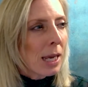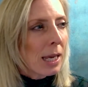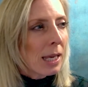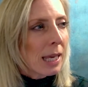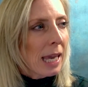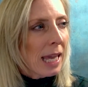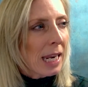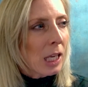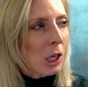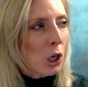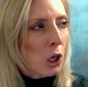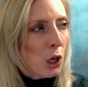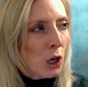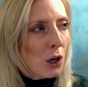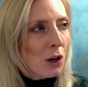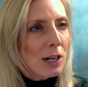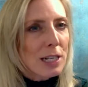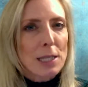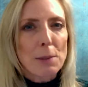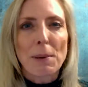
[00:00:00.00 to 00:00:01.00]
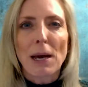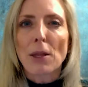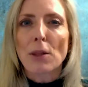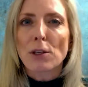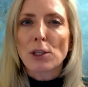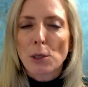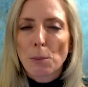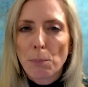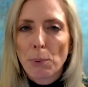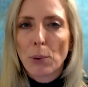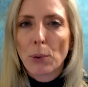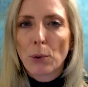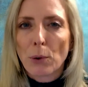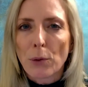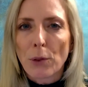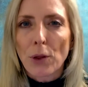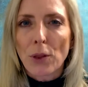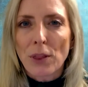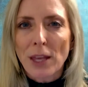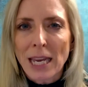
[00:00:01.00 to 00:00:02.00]
getting curious about the support
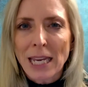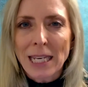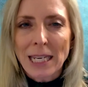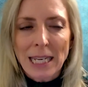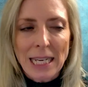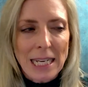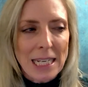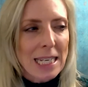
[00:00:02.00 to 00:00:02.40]
that they need,